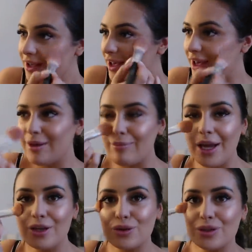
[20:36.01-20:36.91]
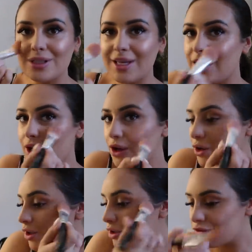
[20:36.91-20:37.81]
and it makes your skin
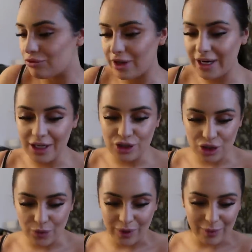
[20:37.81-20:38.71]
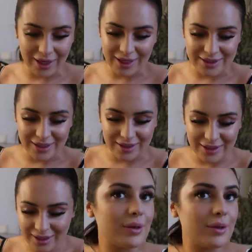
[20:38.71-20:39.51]
look really dewy when it isn't.